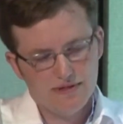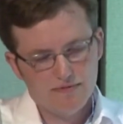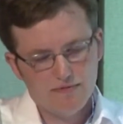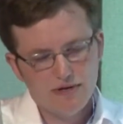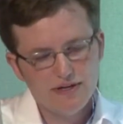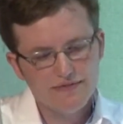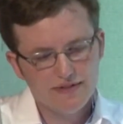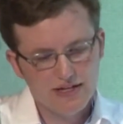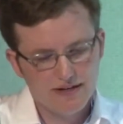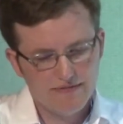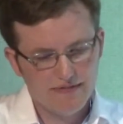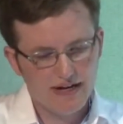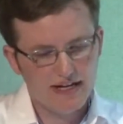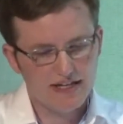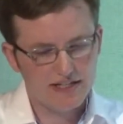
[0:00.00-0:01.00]
One of the
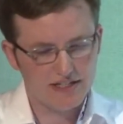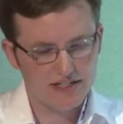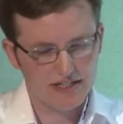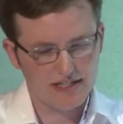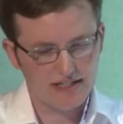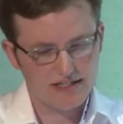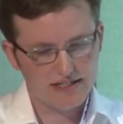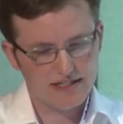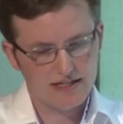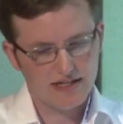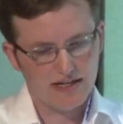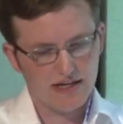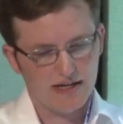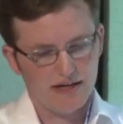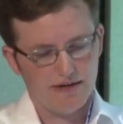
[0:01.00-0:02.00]
advantages
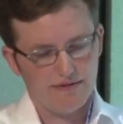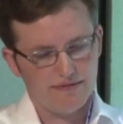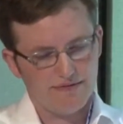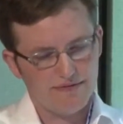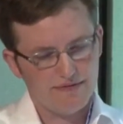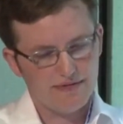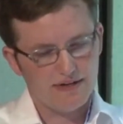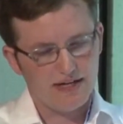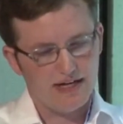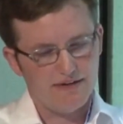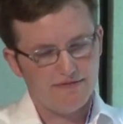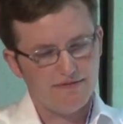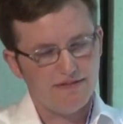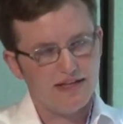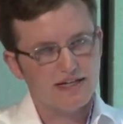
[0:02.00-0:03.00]
of a
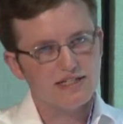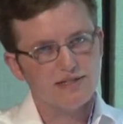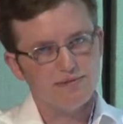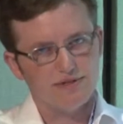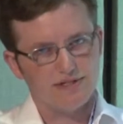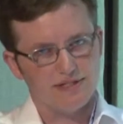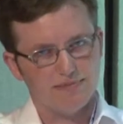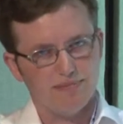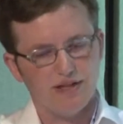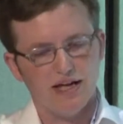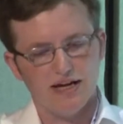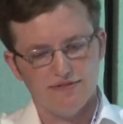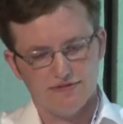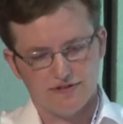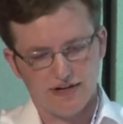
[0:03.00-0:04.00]
flexible
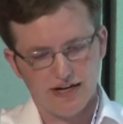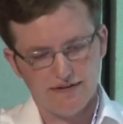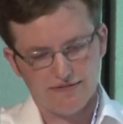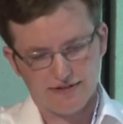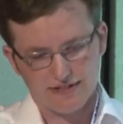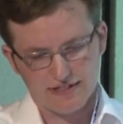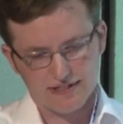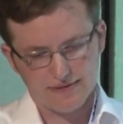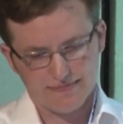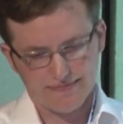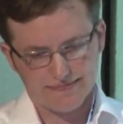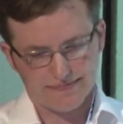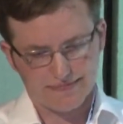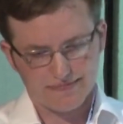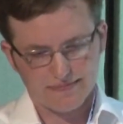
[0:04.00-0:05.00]
supply of drivers
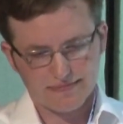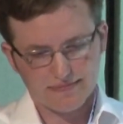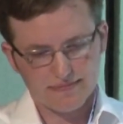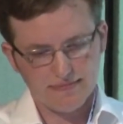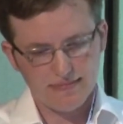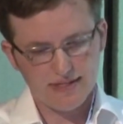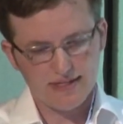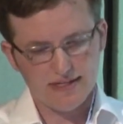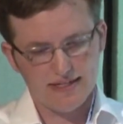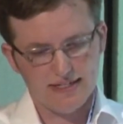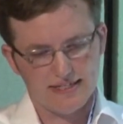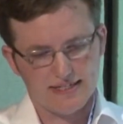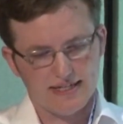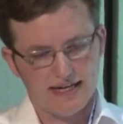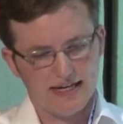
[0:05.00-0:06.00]

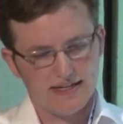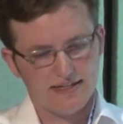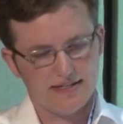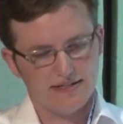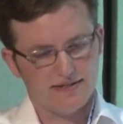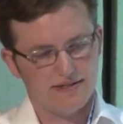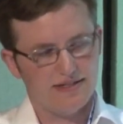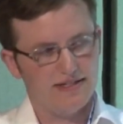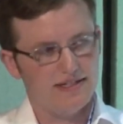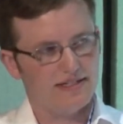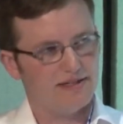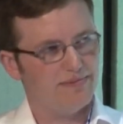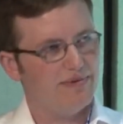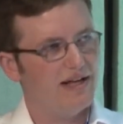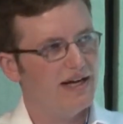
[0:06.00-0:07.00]
is that the
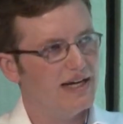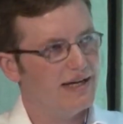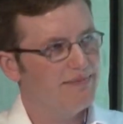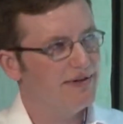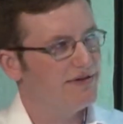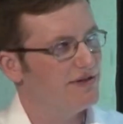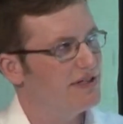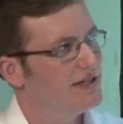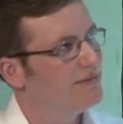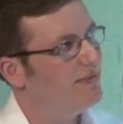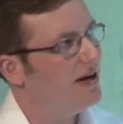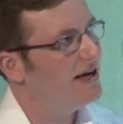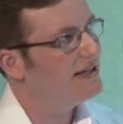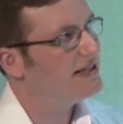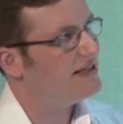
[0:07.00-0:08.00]
supply can be
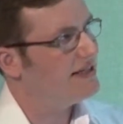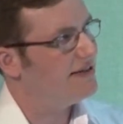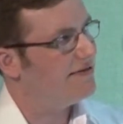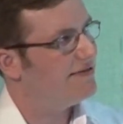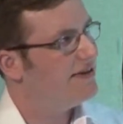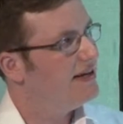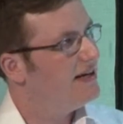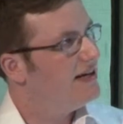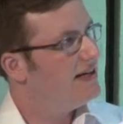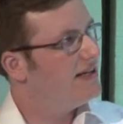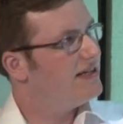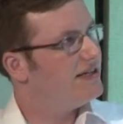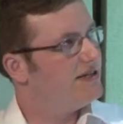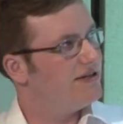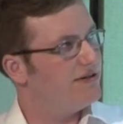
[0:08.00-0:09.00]
responsive
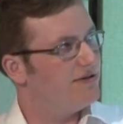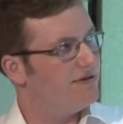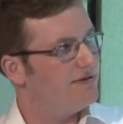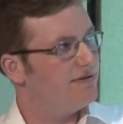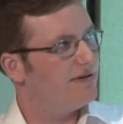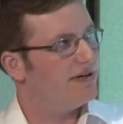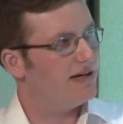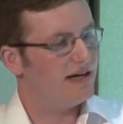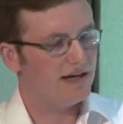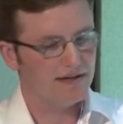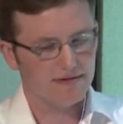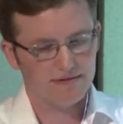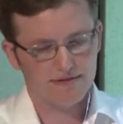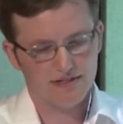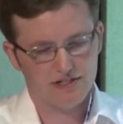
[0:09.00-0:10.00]
to
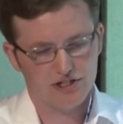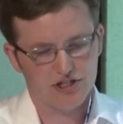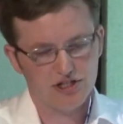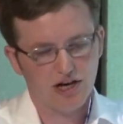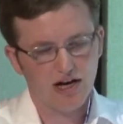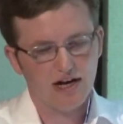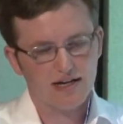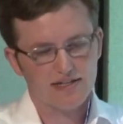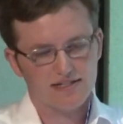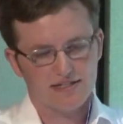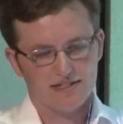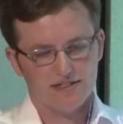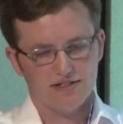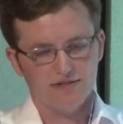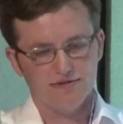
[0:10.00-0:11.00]
shocks
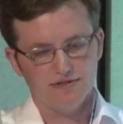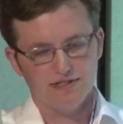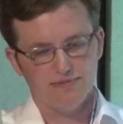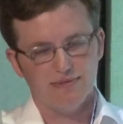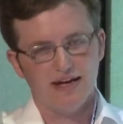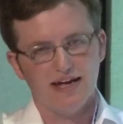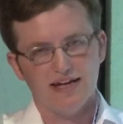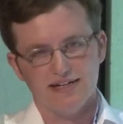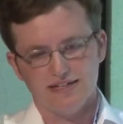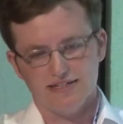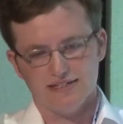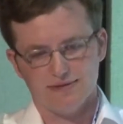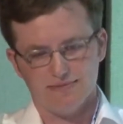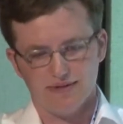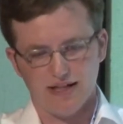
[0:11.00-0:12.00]
to demand and
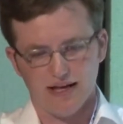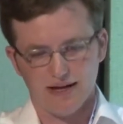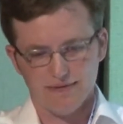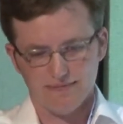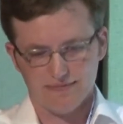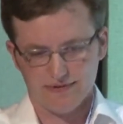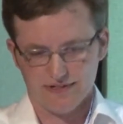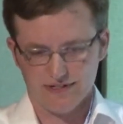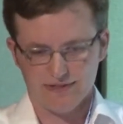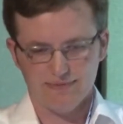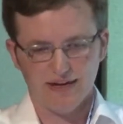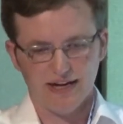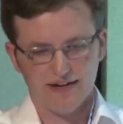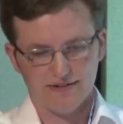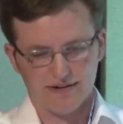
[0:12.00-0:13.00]
supply, or
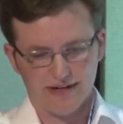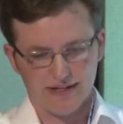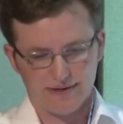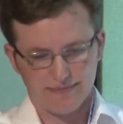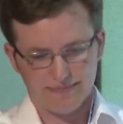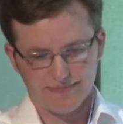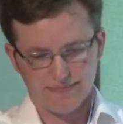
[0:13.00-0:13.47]
demand rather.